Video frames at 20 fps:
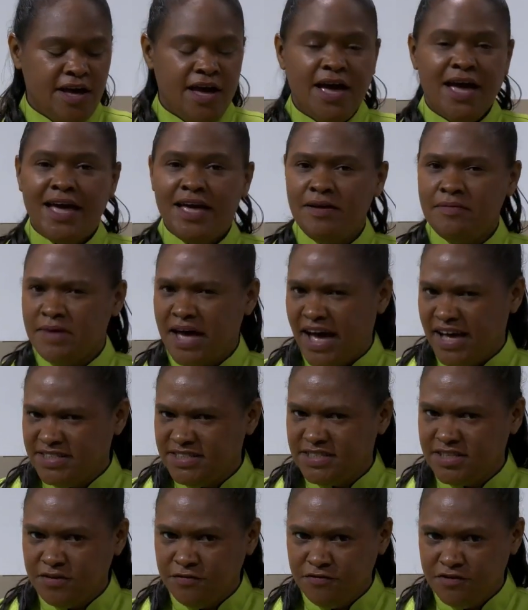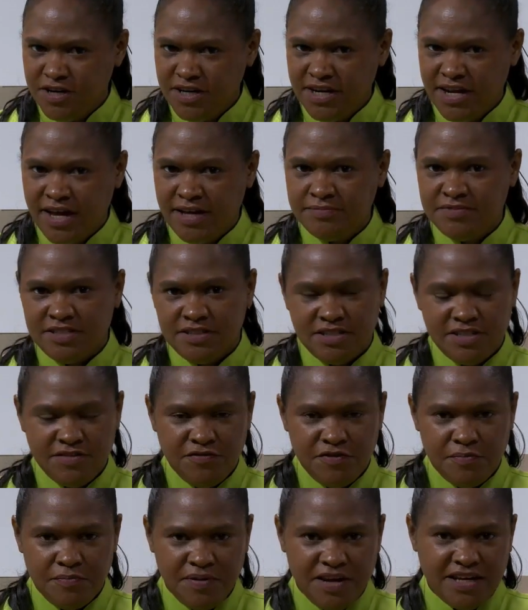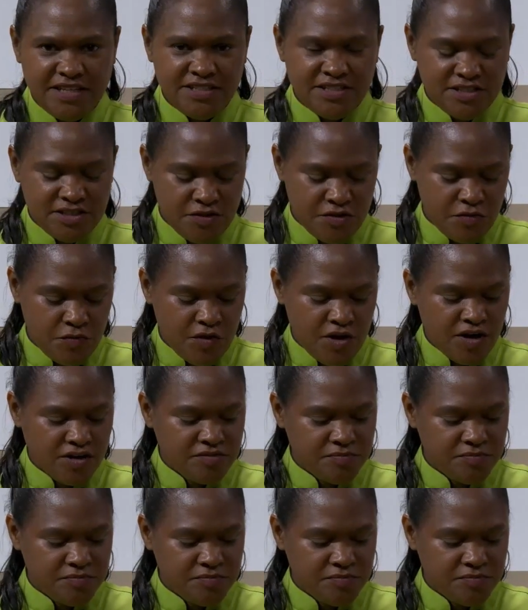It has different names in different places in the world,